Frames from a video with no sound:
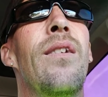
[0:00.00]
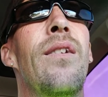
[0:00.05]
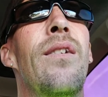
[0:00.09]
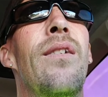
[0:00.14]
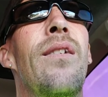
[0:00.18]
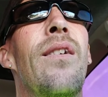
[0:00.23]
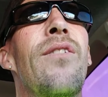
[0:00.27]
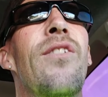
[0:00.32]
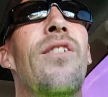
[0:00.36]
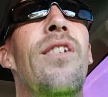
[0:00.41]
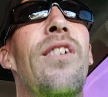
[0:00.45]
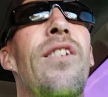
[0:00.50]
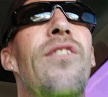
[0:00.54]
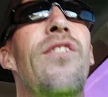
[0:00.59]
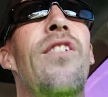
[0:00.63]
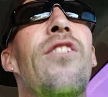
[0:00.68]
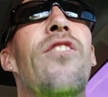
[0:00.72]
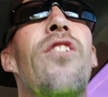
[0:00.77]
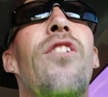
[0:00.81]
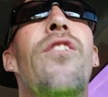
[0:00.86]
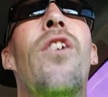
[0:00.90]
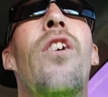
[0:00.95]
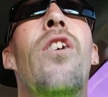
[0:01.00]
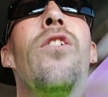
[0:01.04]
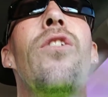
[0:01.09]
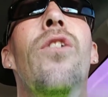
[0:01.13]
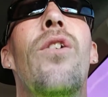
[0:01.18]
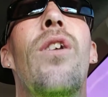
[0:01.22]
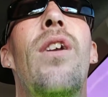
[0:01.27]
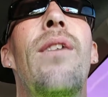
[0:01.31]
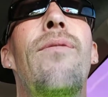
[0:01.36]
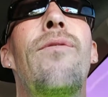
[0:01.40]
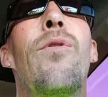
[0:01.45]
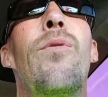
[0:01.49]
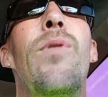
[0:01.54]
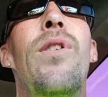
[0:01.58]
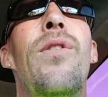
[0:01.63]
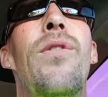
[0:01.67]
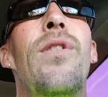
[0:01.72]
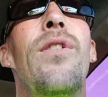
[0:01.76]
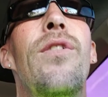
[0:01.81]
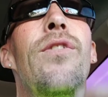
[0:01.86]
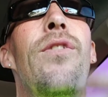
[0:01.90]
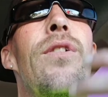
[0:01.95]
doesn't exist, and all you're left with
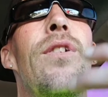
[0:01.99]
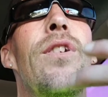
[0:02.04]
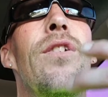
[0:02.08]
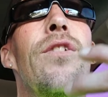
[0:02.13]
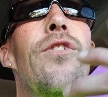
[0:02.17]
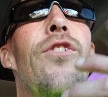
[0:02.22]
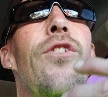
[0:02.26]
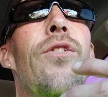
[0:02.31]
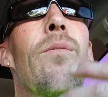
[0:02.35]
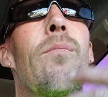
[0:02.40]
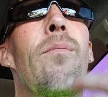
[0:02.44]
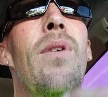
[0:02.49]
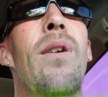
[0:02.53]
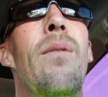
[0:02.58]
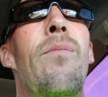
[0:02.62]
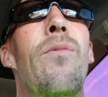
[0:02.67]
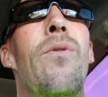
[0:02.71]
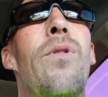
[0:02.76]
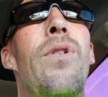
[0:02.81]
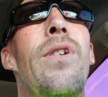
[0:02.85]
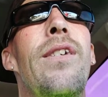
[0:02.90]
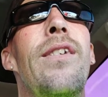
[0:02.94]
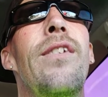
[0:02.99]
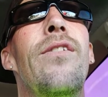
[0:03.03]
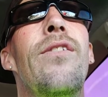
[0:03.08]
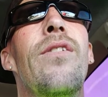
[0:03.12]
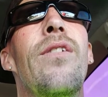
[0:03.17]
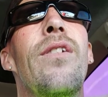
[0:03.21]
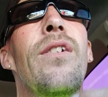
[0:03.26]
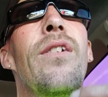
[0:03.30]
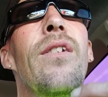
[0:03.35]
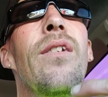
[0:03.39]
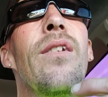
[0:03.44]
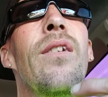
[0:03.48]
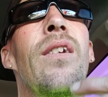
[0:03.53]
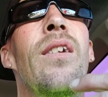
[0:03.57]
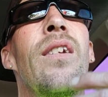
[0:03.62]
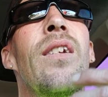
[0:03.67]
is your memories, and